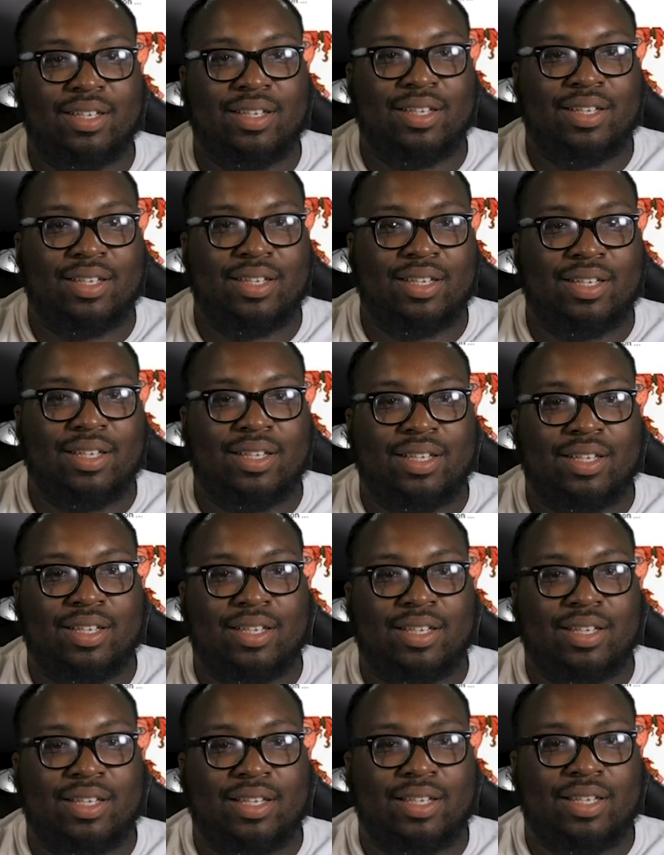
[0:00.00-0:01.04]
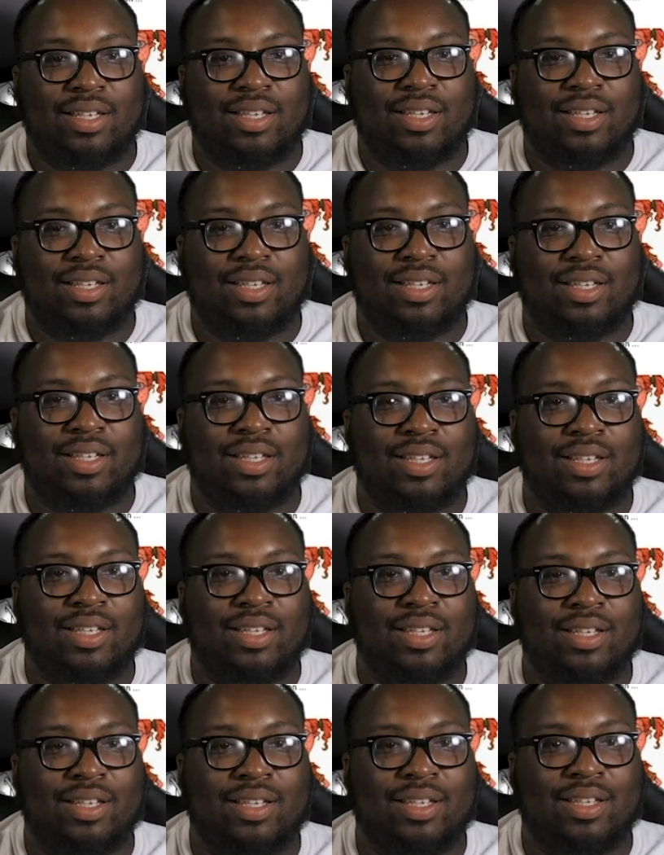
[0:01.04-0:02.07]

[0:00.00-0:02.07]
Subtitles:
[no speech]